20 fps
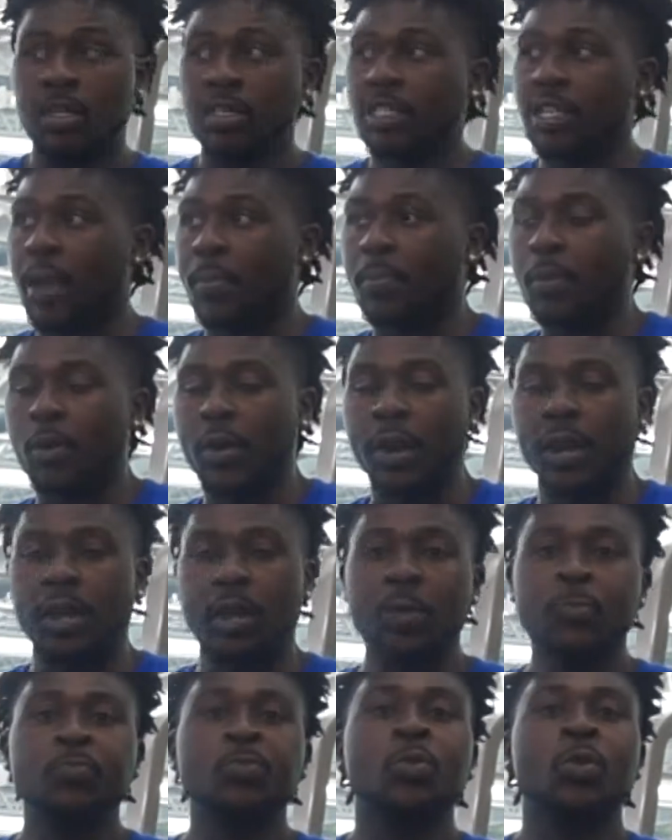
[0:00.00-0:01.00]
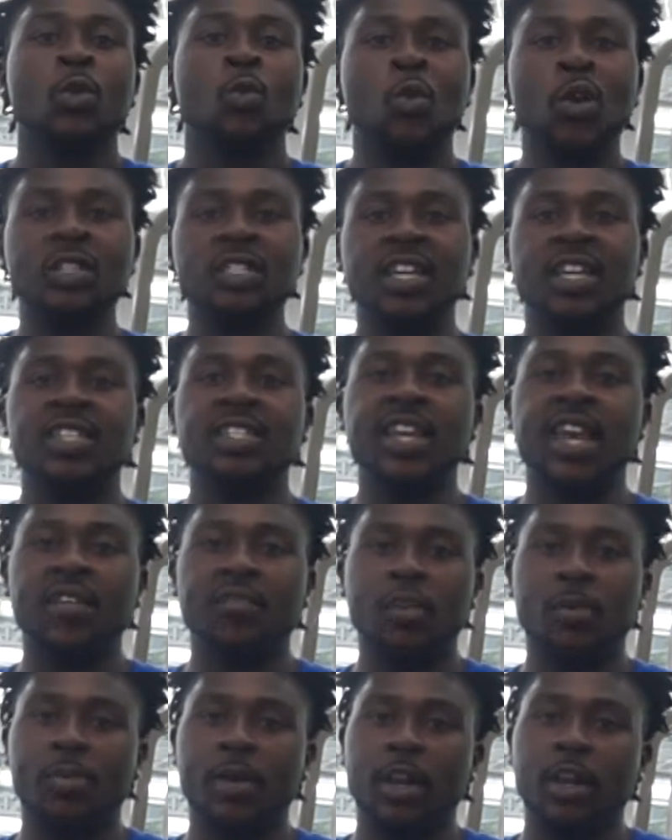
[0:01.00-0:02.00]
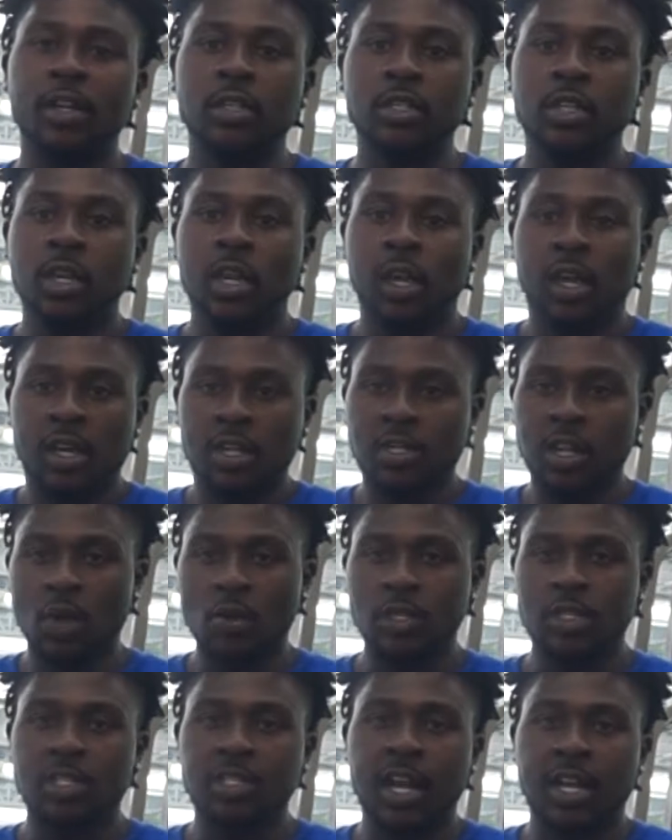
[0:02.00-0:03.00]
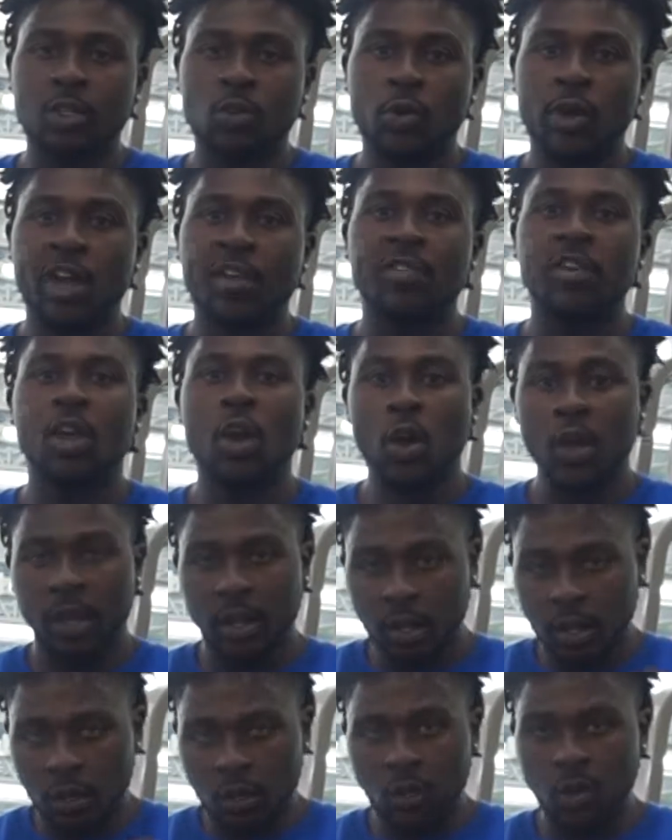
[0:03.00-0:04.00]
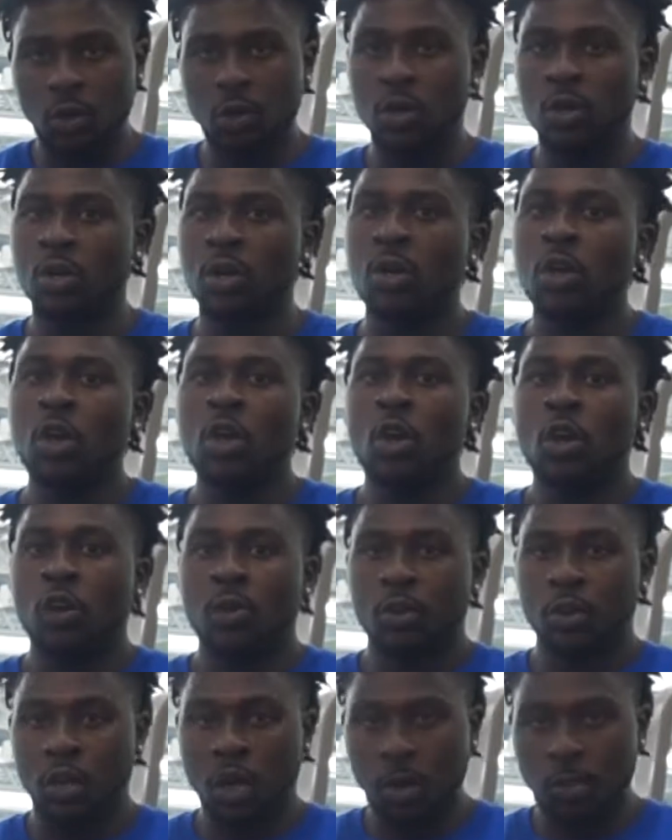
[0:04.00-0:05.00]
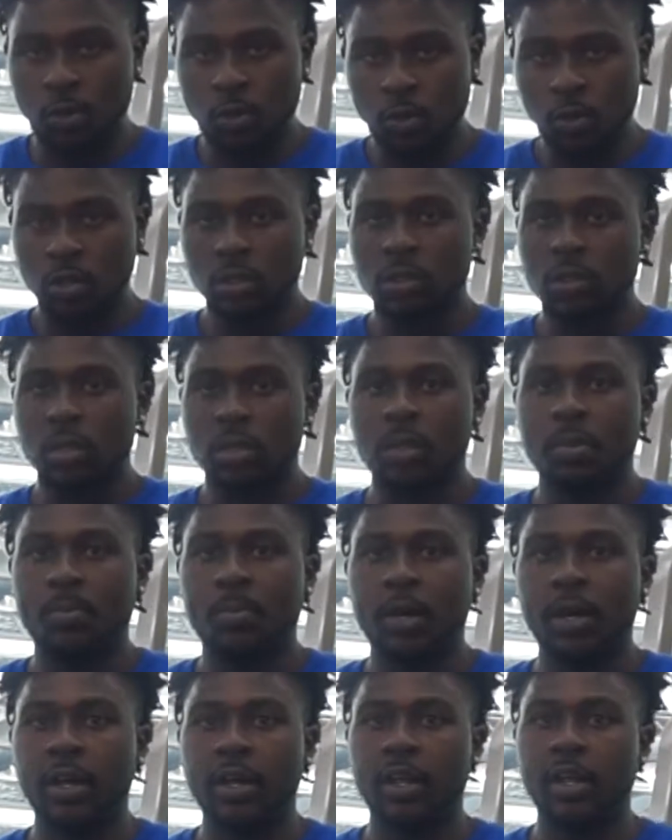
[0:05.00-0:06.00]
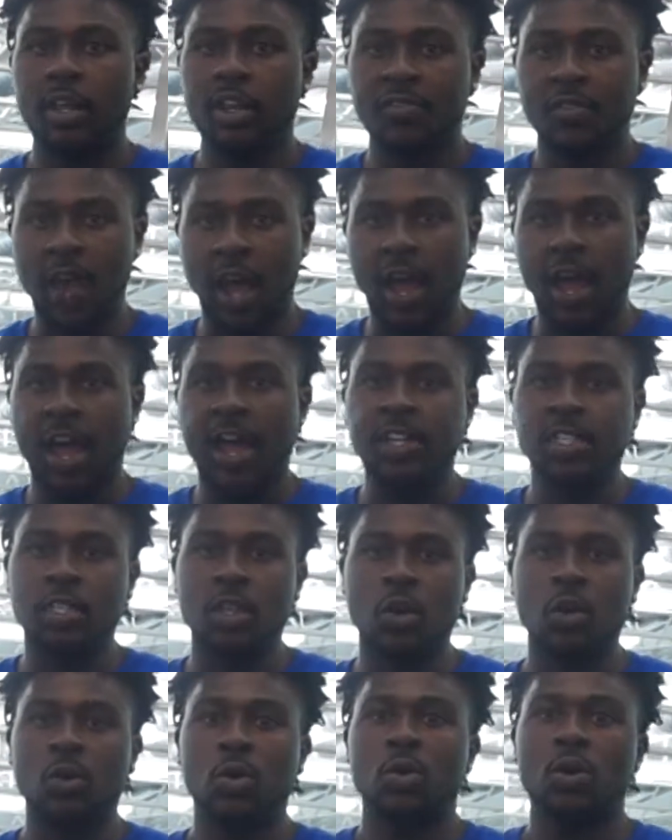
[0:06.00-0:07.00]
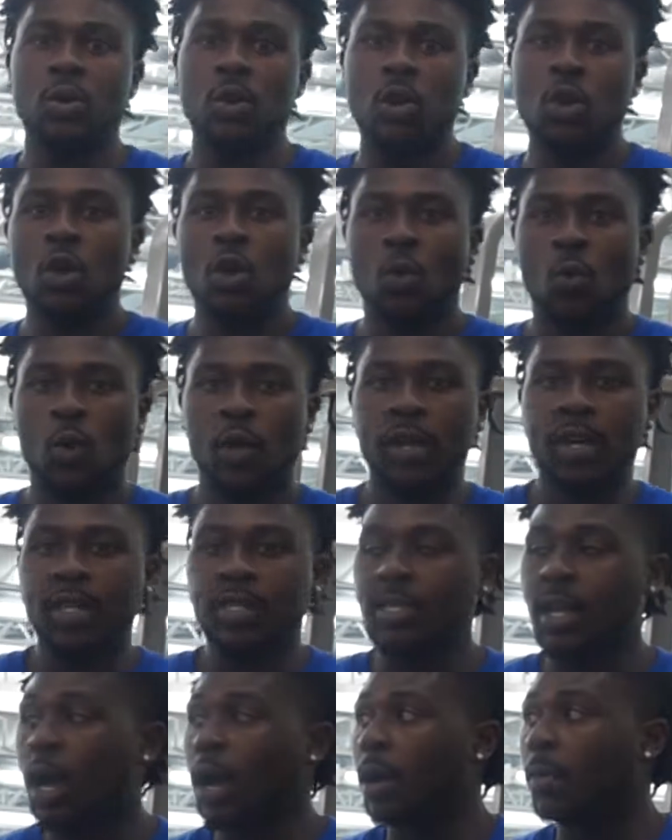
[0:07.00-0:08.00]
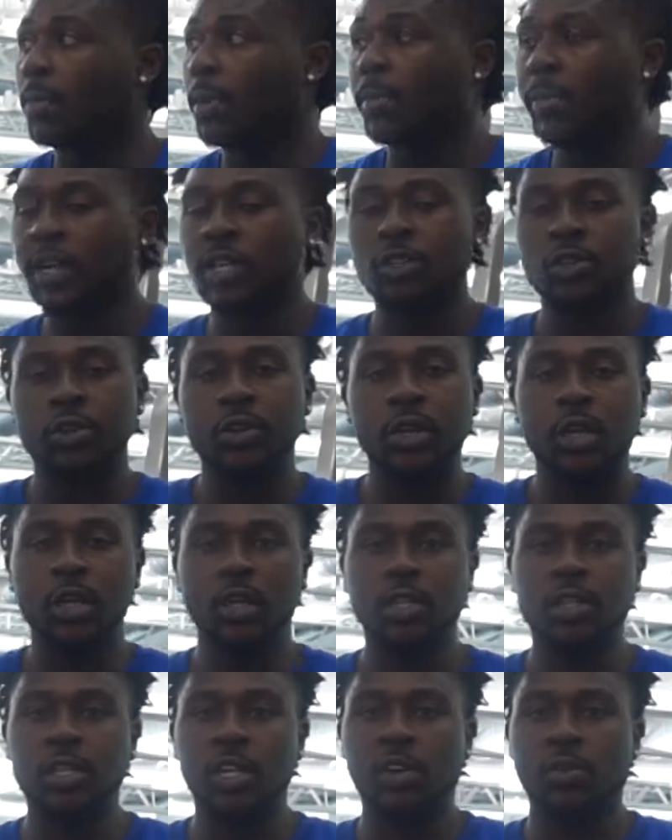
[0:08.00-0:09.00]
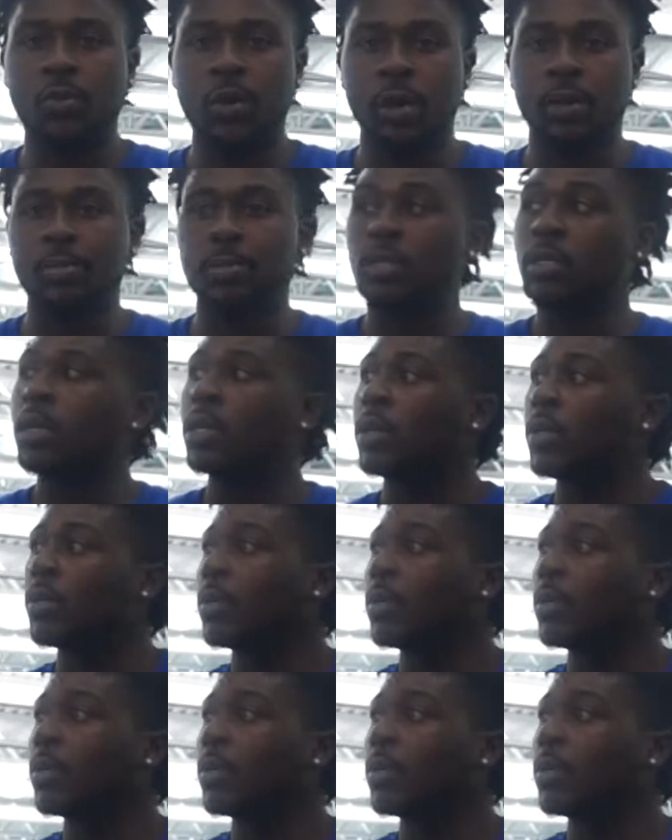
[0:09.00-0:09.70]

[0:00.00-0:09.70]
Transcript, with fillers: separate. Once it gets heavy, but as long as it's not too heavy, go ahead and do double. But if not ISO, one at a time, but make sure you get your 10 reps.